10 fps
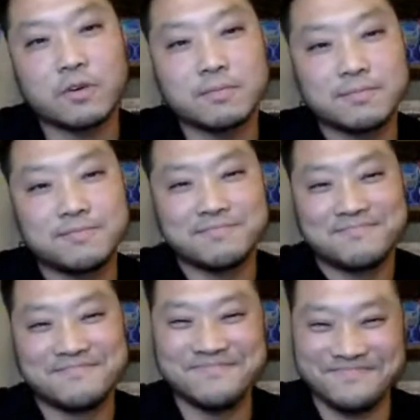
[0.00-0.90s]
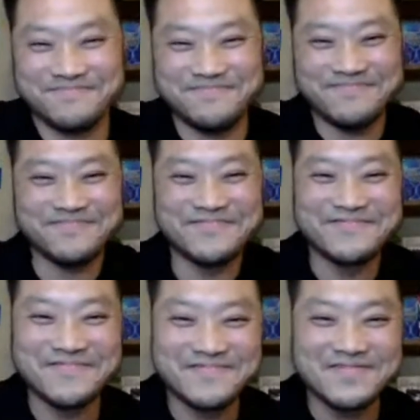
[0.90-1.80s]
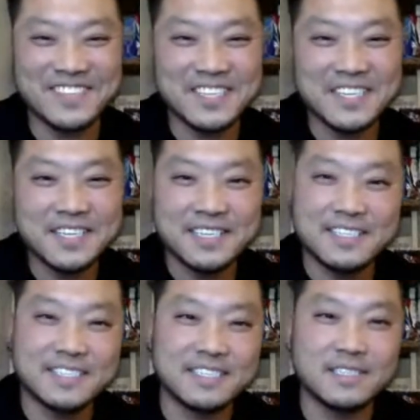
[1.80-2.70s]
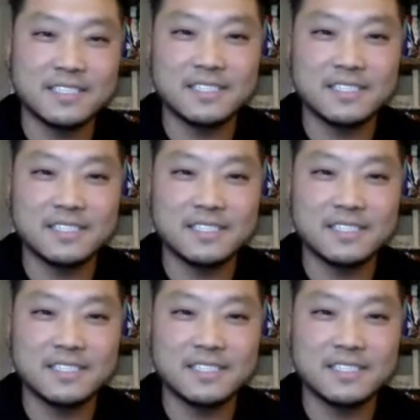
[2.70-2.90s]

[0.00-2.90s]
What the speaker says: my hands were full of chicken getting dinner ready. Nice.